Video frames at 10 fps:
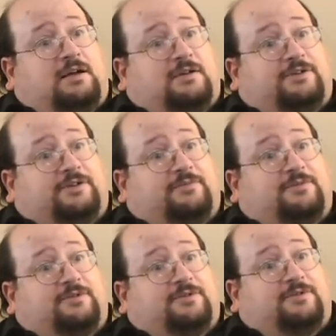She
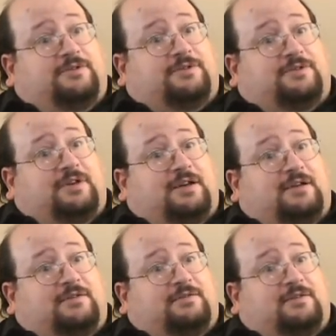was,
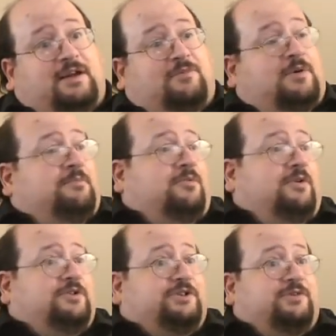at one
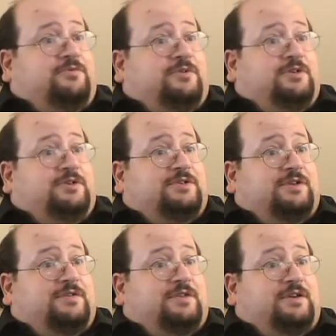point she
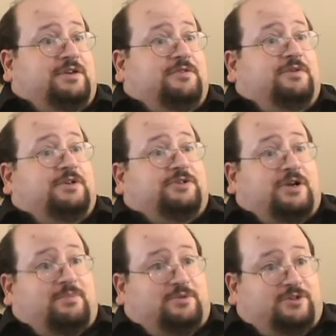was the union
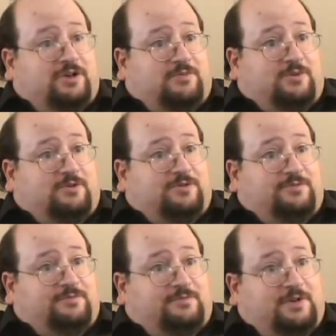chapter
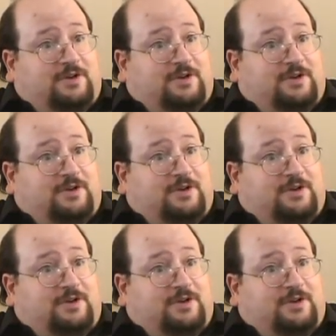chairperson.